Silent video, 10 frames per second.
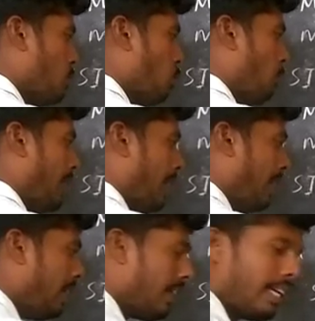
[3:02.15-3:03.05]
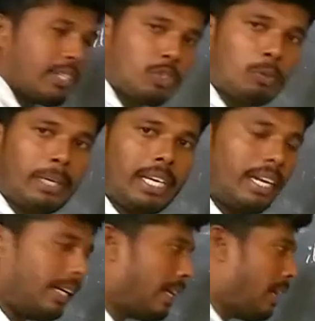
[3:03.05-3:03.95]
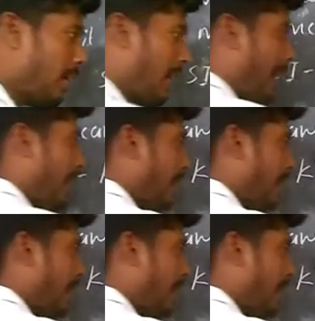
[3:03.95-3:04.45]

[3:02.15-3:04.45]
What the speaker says: to be written by